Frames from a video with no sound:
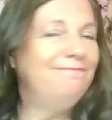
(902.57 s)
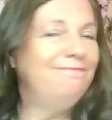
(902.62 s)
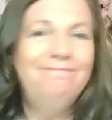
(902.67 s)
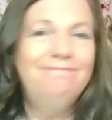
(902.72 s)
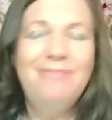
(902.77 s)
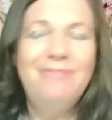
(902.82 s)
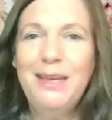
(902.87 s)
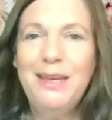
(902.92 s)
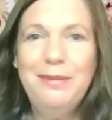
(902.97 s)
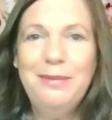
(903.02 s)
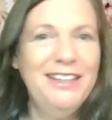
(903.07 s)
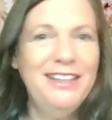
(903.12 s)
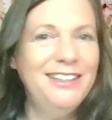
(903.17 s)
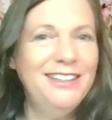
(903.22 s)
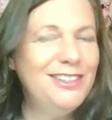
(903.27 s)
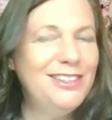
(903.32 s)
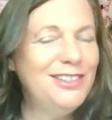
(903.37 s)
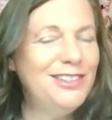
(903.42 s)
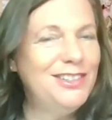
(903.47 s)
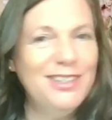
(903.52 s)
maybe
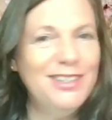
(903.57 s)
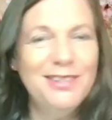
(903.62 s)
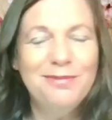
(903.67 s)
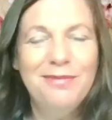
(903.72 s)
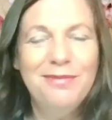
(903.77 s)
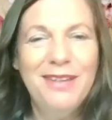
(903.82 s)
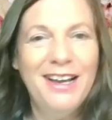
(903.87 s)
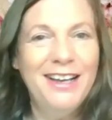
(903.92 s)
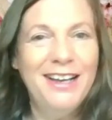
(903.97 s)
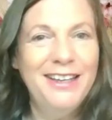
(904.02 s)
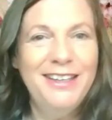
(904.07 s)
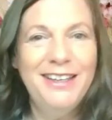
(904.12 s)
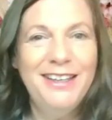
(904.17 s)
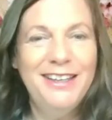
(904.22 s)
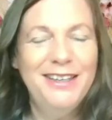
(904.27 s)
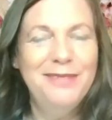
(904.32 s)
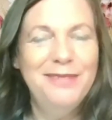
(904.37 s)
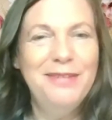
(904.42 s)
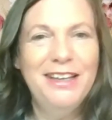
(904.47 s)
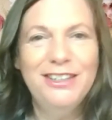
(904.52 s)
it's just my
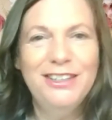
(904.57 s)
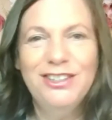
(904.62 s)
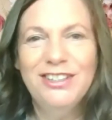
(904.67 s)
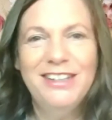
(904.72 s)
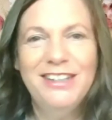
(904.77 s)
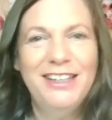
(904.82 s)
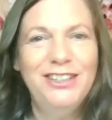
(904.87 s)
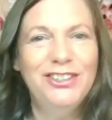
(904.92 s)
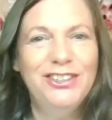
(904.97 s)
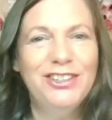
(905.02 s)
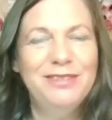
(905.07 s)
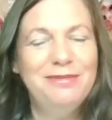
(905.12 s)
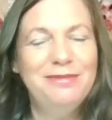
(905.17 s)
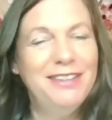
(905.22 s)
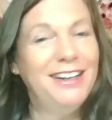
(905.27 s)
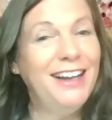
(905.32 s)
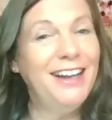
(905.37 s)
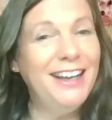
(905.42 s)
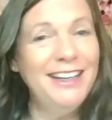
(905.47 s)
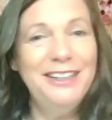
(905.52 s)
imagination,
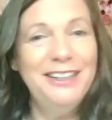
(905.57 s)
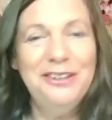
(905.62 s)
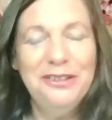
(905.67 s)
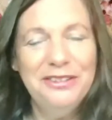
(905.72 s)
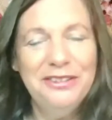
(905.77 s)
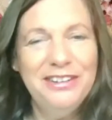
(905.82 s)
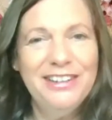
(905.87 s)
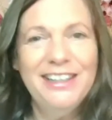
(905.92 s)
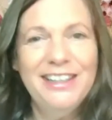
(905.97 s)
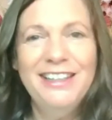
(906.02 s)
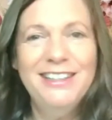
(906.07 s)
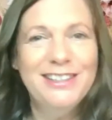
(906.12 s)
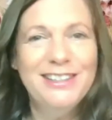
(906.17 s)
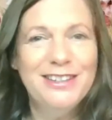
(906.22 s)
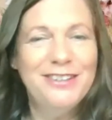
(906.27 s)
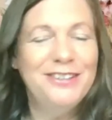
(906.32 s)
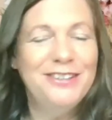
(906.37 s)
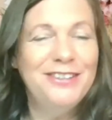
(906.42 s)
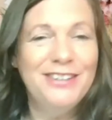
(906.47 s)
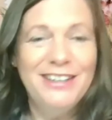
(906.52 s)
but I don't think
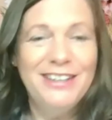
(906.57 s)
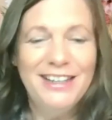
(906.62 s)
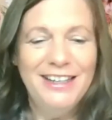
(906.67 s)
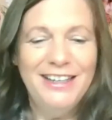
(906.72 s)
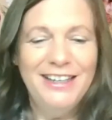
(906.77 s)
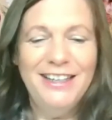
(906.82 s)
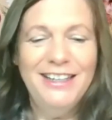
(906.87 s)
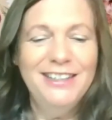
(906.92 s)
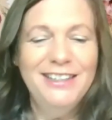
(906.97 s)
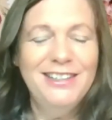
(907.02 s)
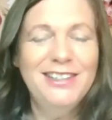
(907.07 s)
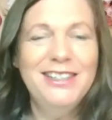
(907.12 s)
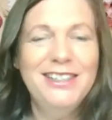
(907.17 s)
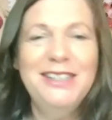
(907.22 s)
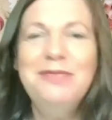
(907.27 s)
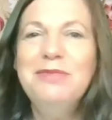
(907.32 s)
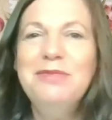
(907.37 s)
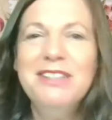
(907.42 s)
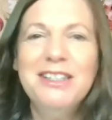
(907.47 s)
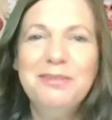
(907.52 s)
so. It
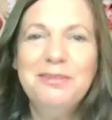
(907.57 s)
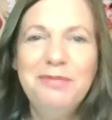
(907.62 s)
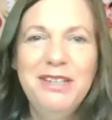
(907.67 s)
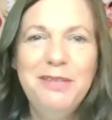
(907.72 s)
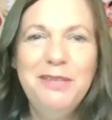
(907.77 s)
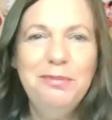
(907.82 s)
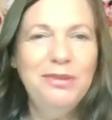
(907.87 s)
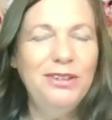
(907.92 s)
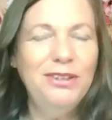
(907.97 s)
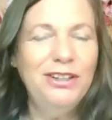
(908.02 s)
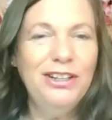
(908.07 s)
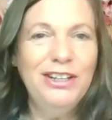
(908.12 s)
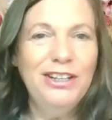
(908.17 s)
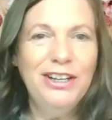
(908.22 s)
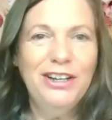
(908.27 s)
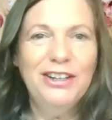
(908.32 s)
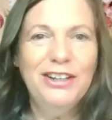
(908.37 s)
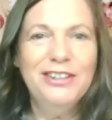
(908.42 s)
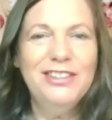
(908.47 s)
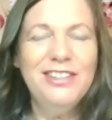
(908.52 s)
seems that people
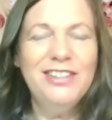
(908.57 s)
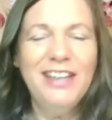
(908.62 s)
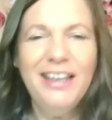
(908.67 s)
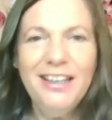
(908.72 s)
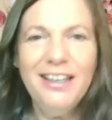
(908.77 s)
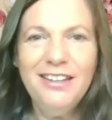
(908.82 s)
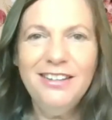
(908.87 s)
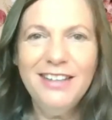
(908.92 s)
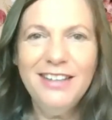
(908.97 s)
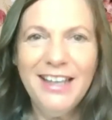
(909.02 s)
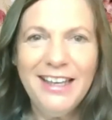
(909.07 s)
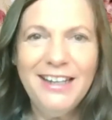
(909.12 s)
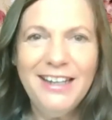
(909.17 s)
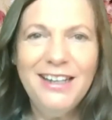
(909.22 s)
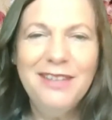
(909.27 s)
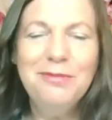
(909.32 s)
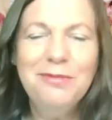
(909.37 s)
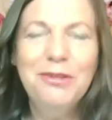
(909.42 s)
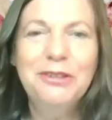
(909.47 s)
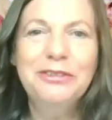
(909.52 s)
are
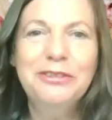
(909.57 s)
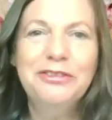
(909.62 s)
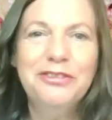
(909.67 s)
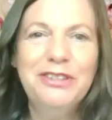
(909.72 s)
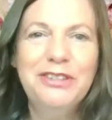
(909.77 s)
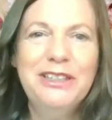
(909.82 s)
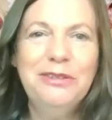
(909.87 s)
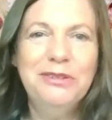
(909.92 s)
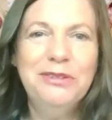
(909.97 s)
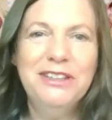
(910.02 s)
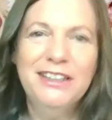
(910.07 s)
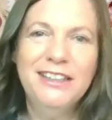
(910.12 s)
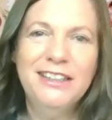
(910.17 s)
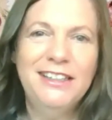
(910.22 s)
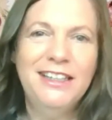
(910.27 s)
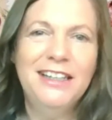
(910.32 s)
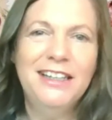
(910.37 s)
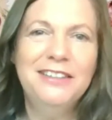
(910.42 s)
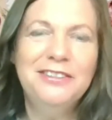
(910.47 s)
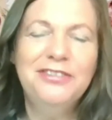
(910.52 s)
tailgating more
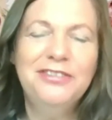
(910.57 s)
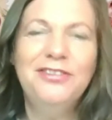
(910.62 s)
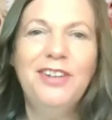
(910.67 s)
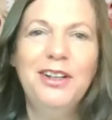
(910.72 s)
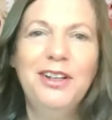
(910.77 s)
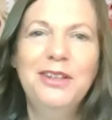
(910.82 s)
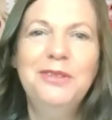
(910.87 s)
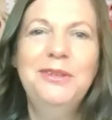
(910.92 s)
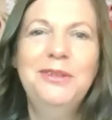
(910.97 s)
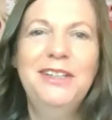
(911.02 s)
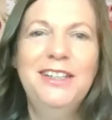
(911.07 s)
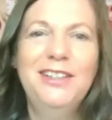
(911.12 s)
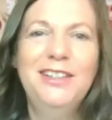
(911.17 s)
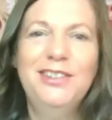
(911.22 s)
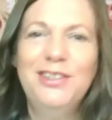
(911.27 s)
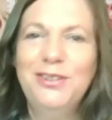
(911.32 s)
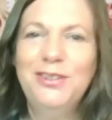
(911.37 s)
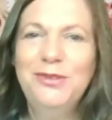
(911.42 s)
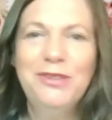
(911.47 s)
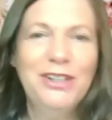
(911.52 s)
frequently and following
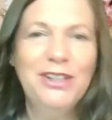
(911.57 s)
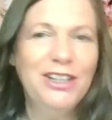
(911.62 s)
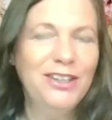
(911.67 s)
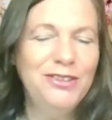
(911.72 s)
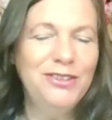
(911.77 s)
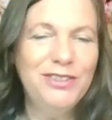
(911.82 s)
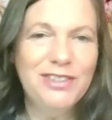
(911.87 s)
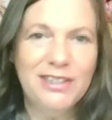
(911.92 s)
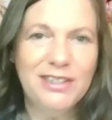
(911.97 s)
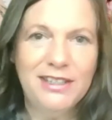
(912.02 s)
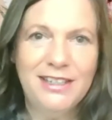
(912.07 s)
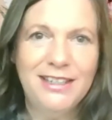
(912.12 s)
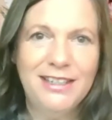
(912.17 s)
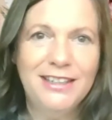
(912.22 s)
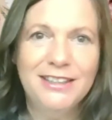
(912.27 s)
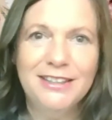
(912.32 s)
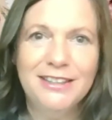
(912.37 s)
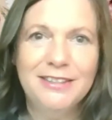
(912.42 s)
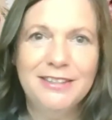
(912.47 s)
too closely.